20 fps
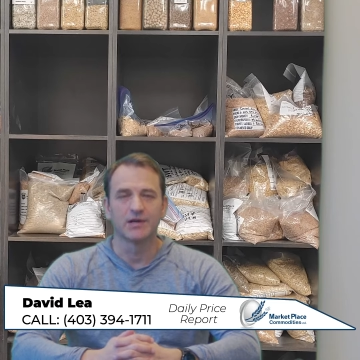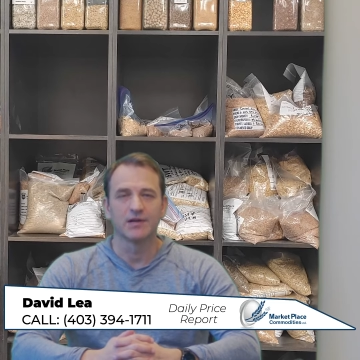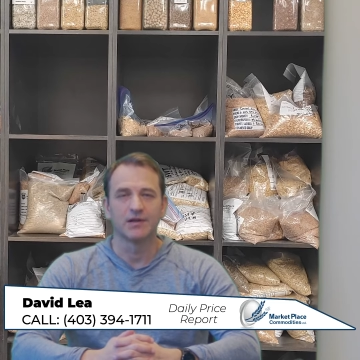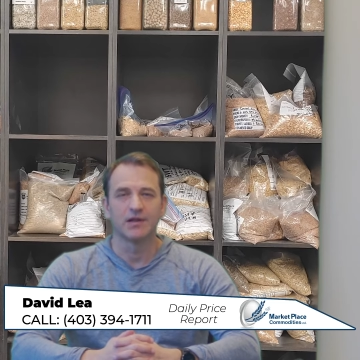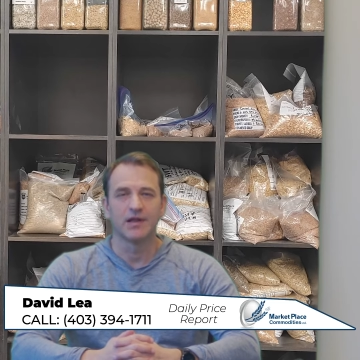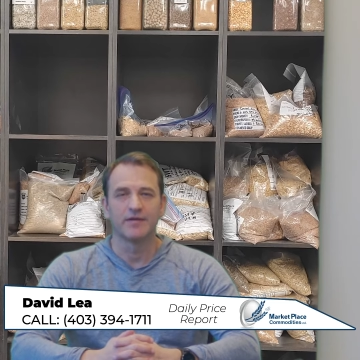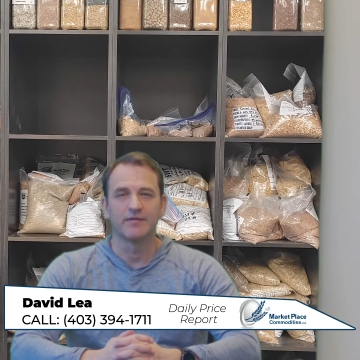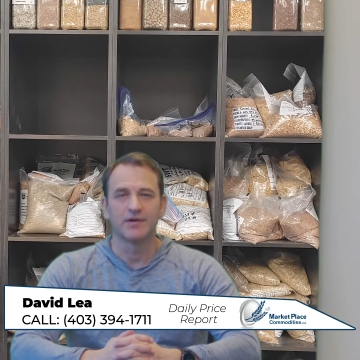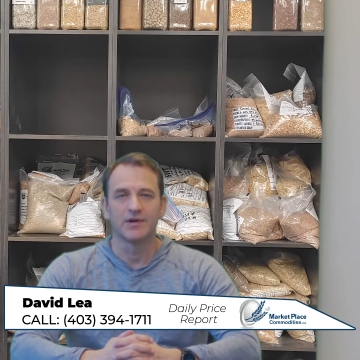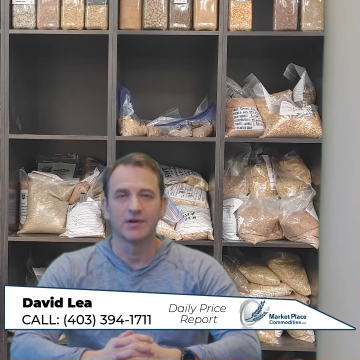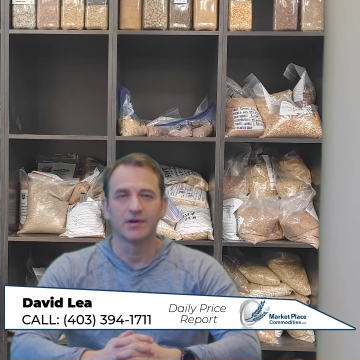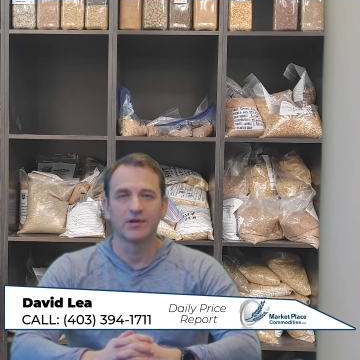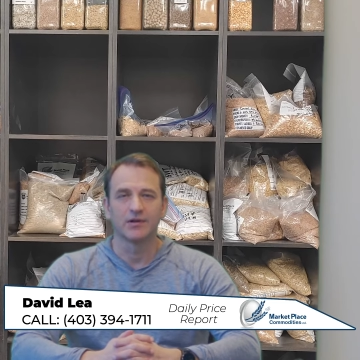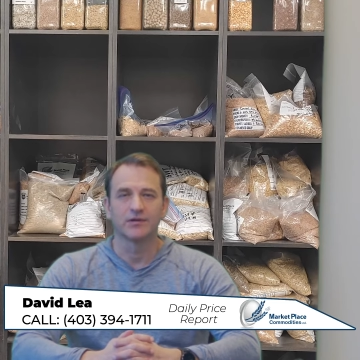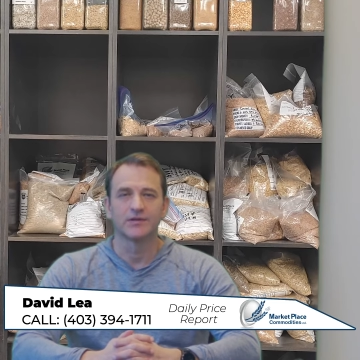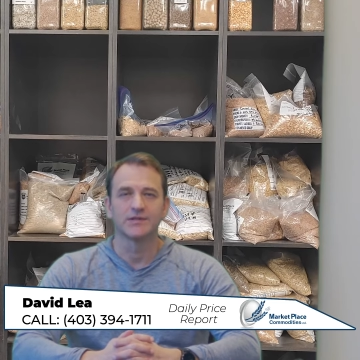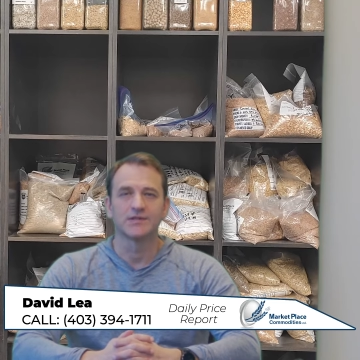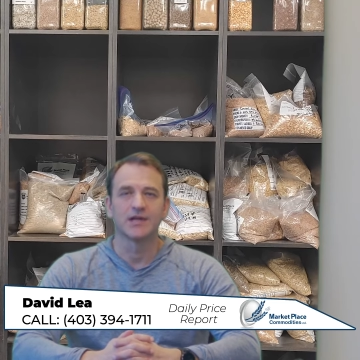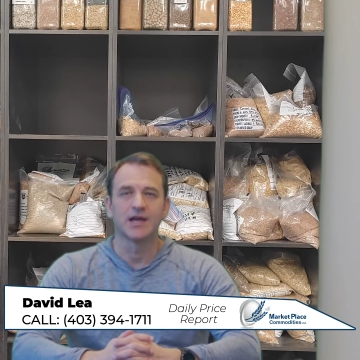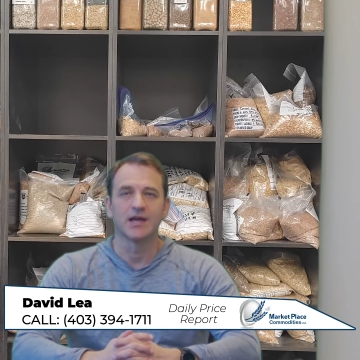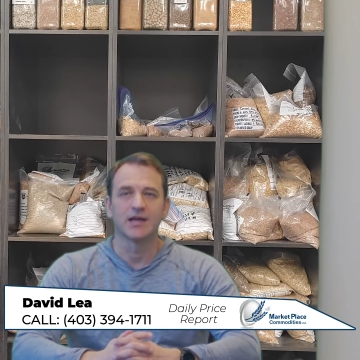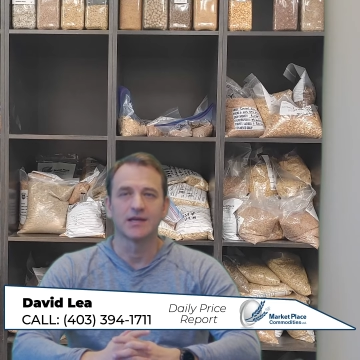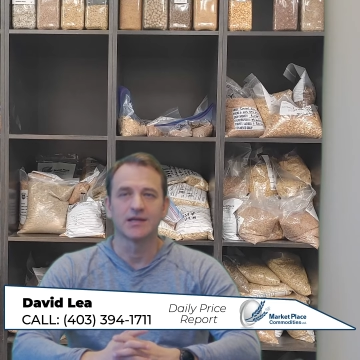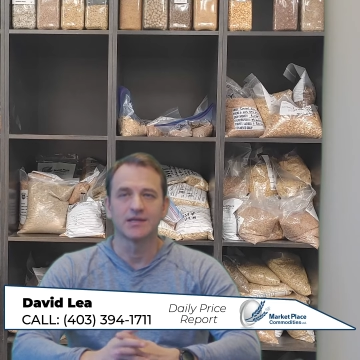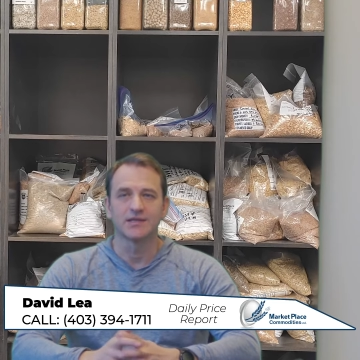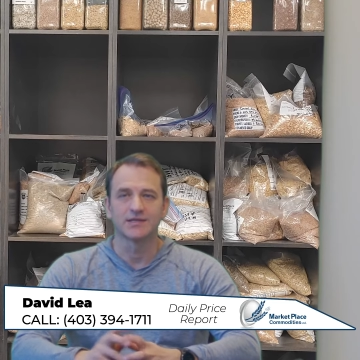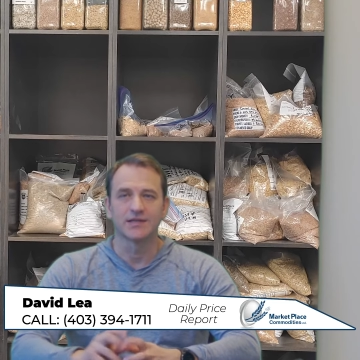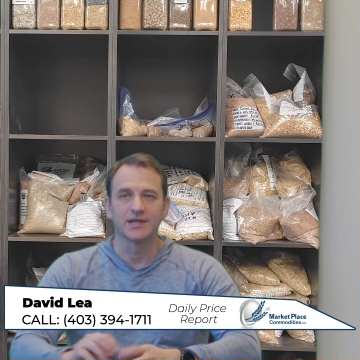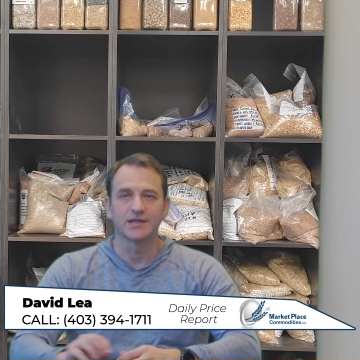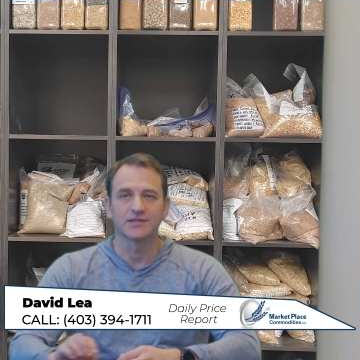at
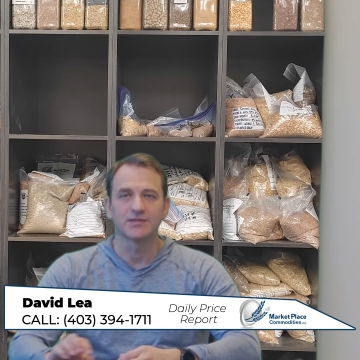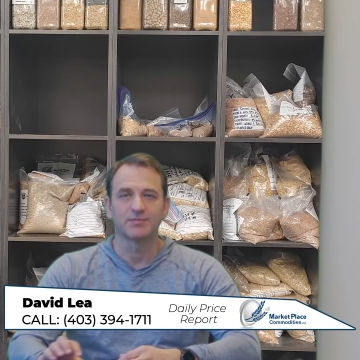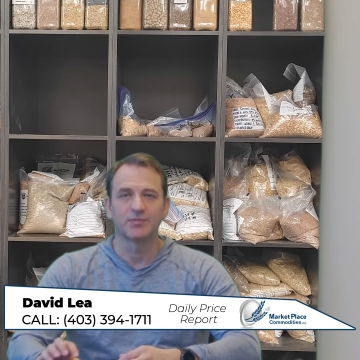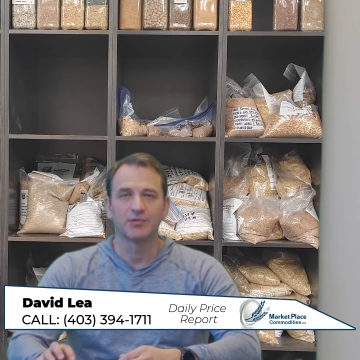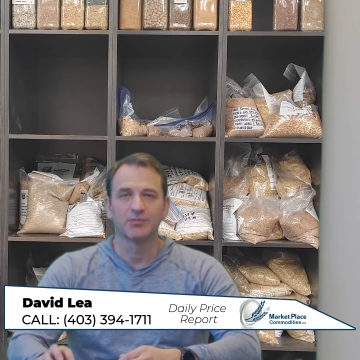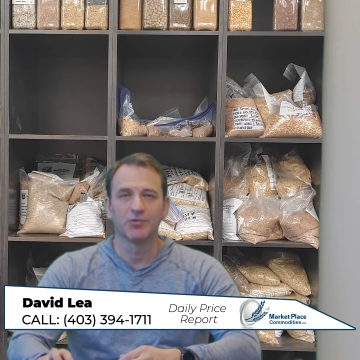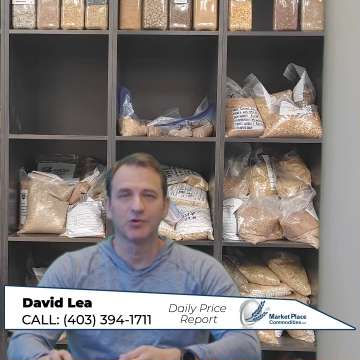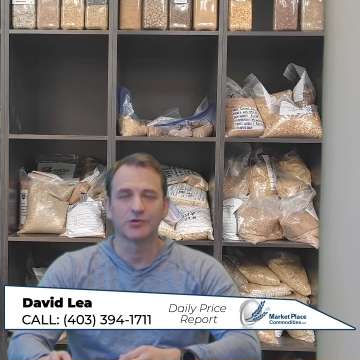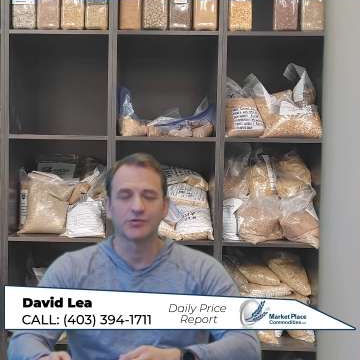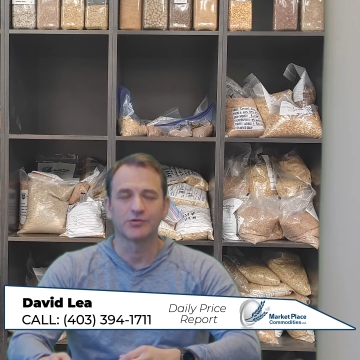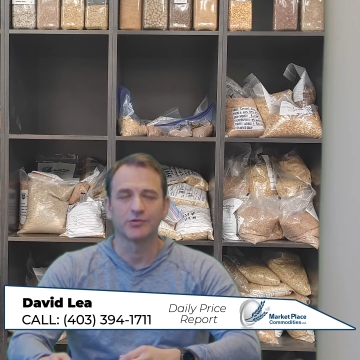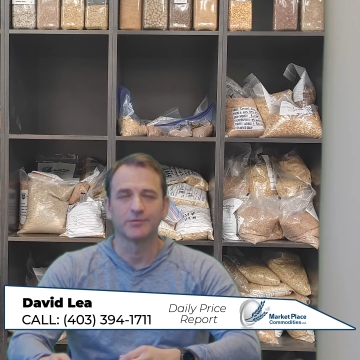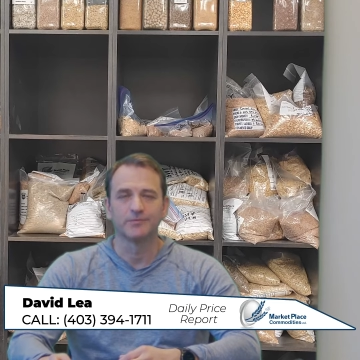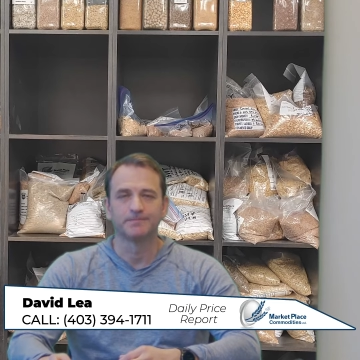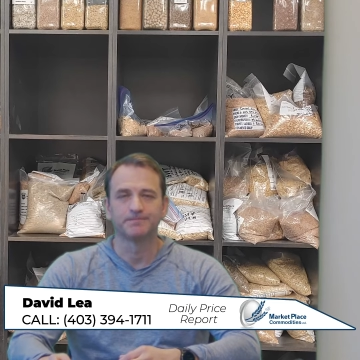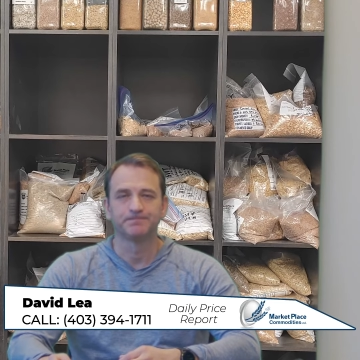$11.90 per bushel.